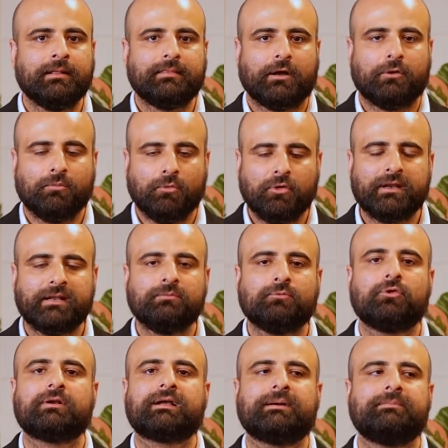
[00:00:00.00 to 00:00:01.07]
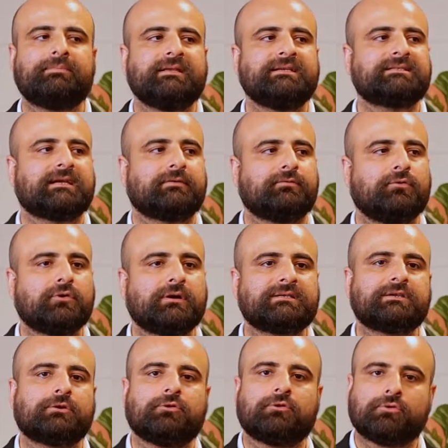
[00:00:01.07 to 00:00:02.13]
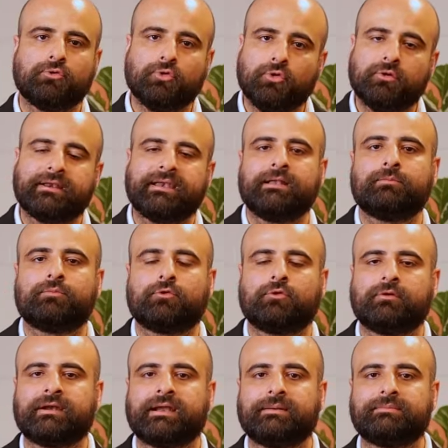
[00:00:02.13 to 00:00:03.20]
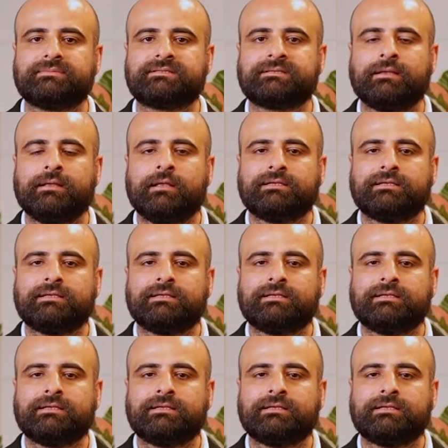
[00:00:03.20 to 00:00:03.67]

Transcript: Now, more and more companies are focusing on Go Green programs,